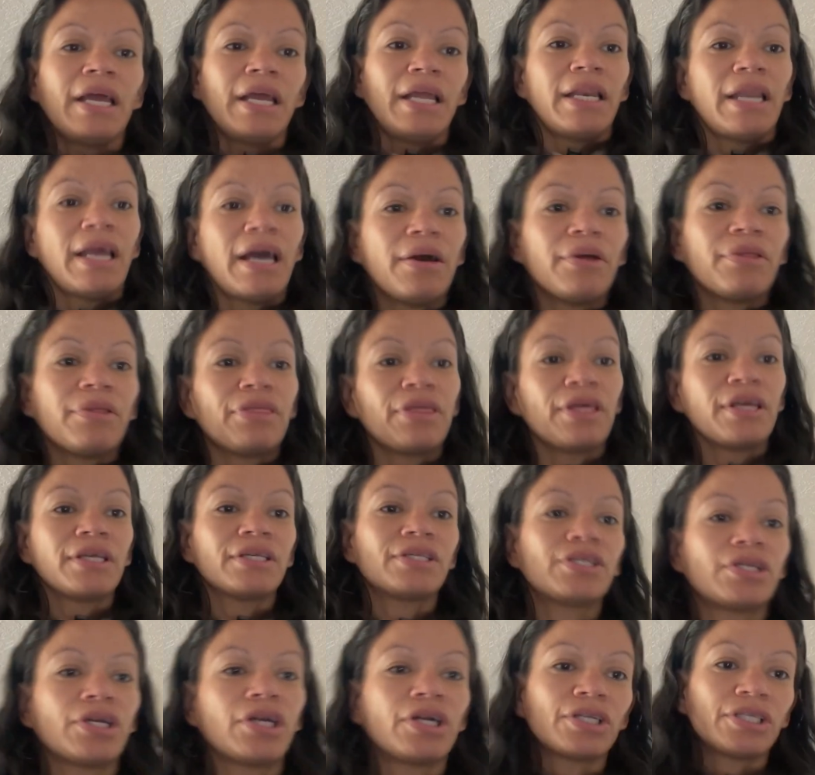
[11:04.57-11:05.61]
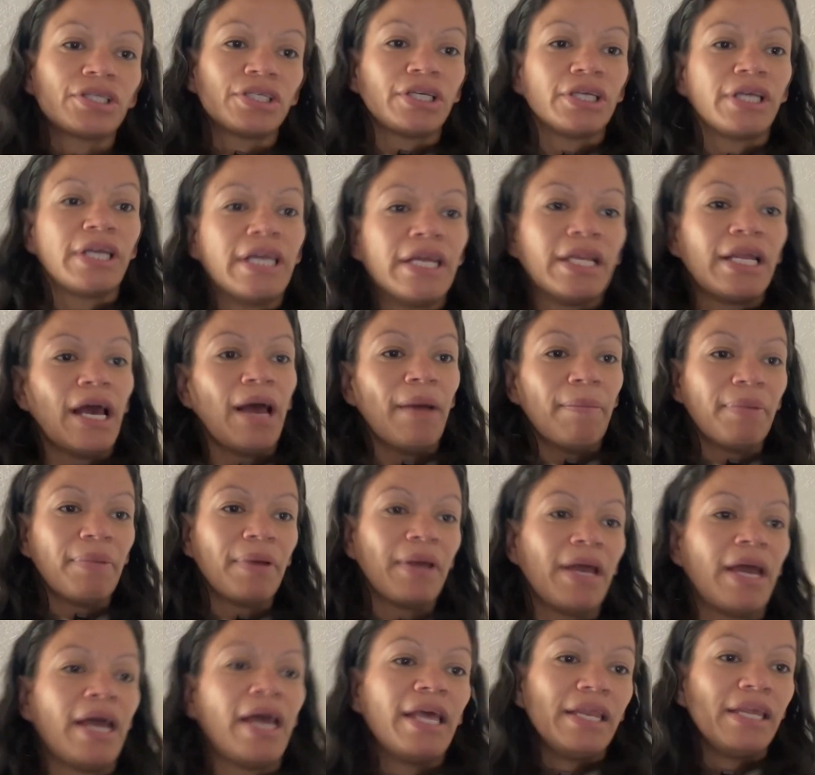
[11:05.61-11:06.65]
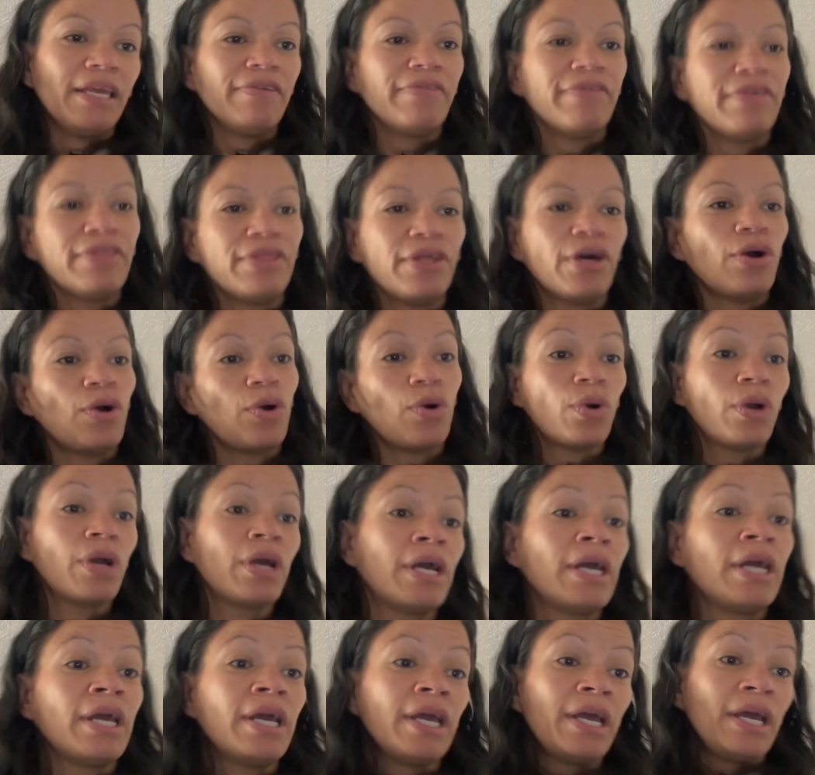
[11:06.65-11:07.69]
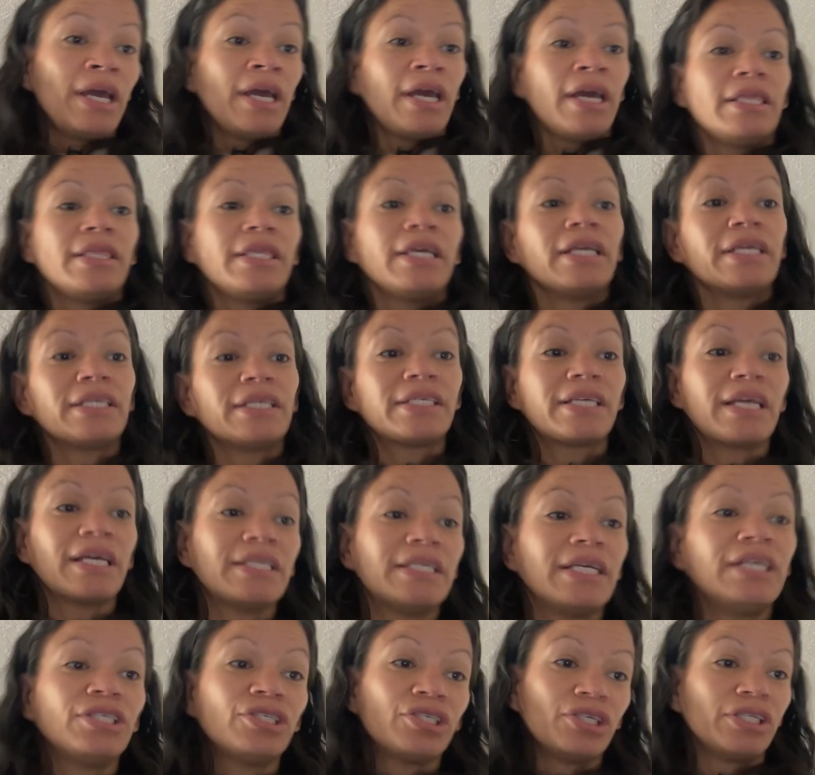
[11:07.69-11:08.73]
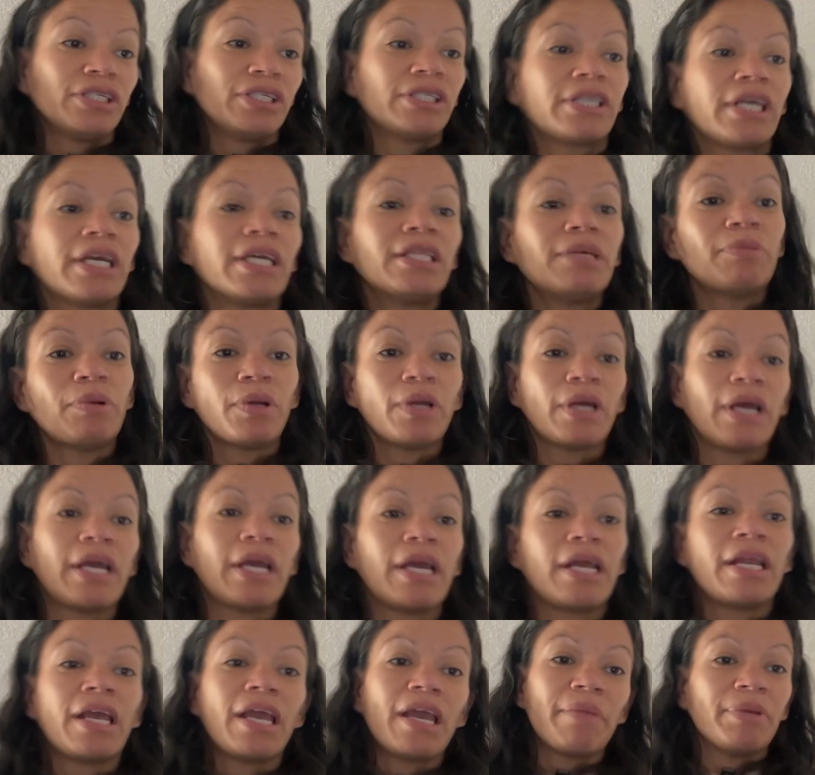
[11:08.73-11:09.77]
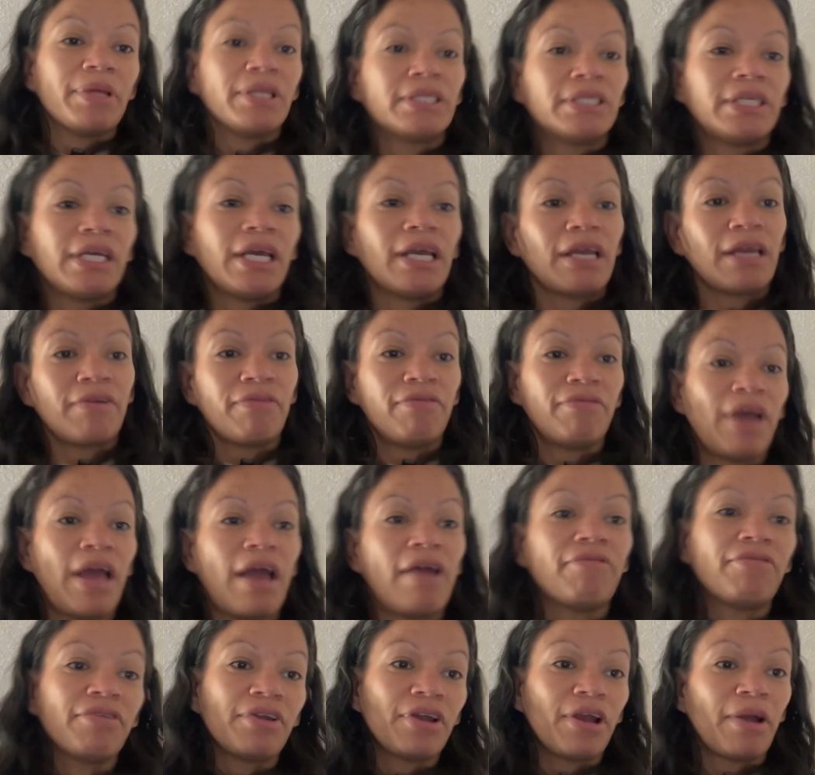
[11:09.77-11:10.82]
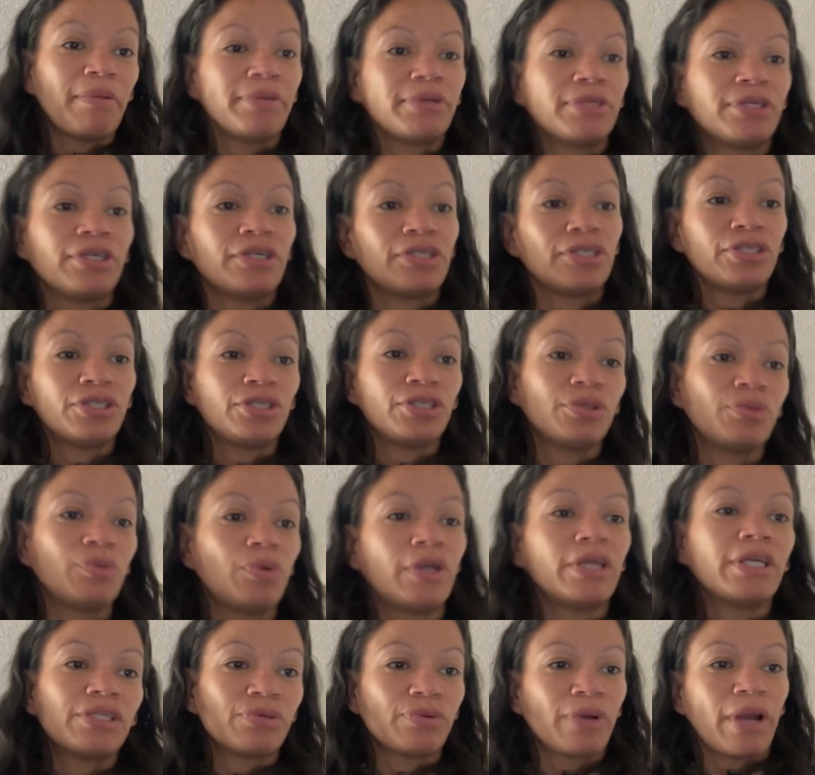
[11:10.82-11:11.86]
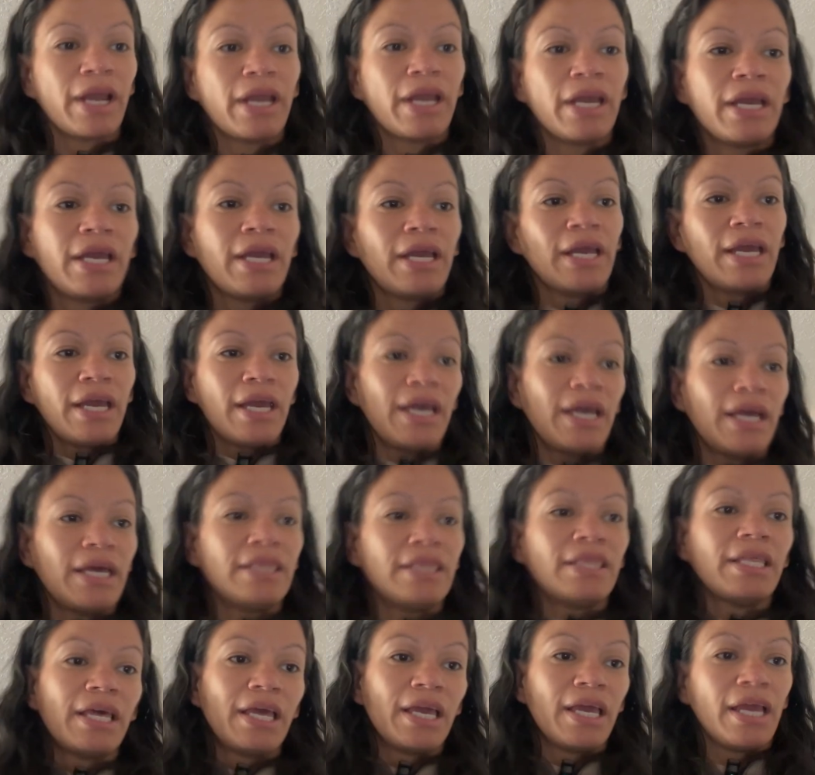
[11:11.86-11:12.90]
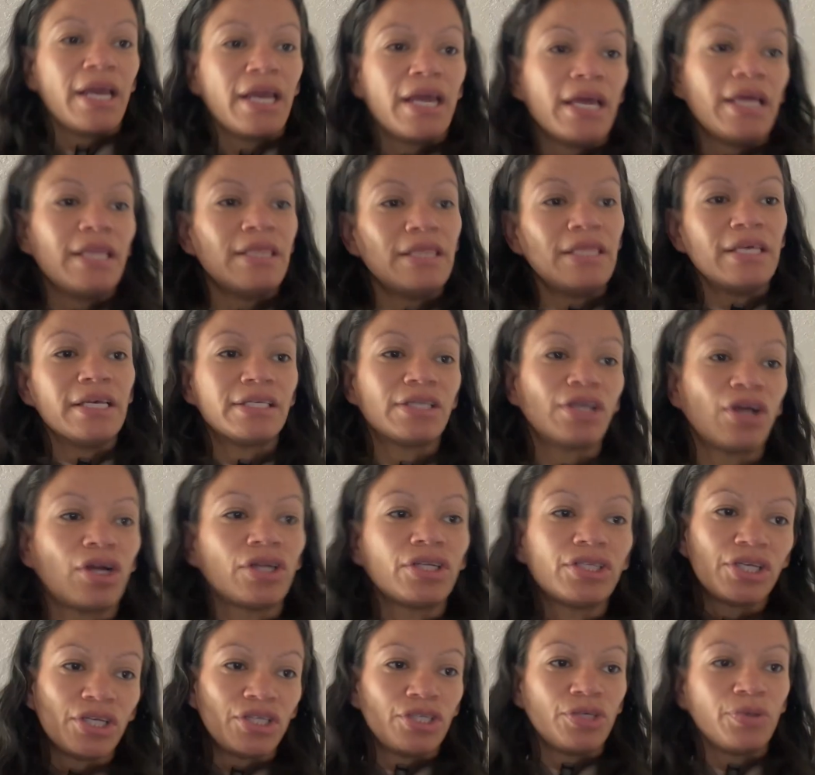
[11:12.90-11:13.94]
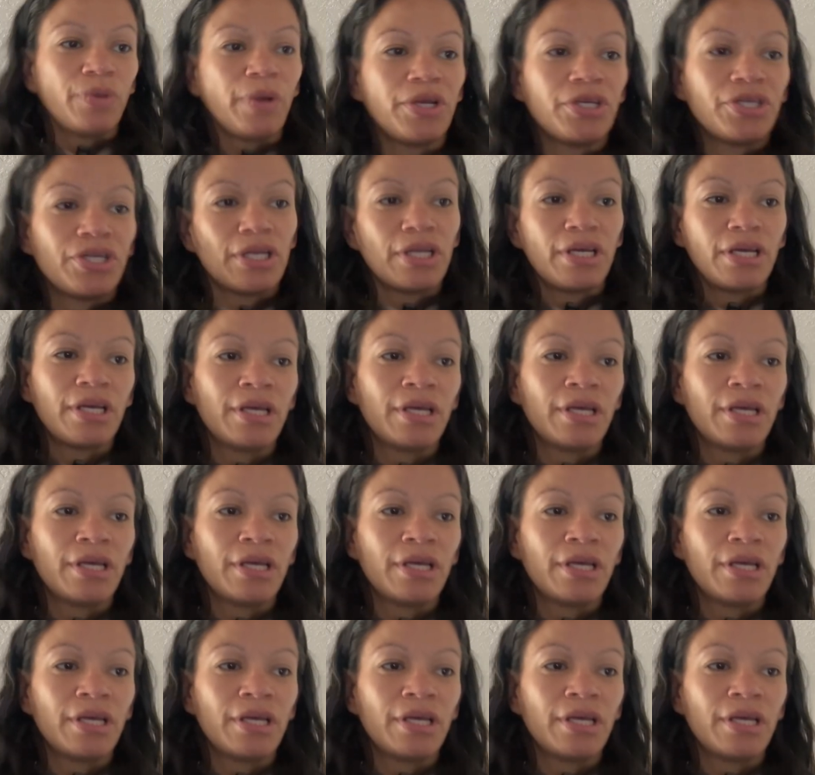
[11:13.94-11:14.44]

Now things start to heat up, and even though things get dangerous, King Lamoni and Ammon take every opportunity to do what is right in this hard situation.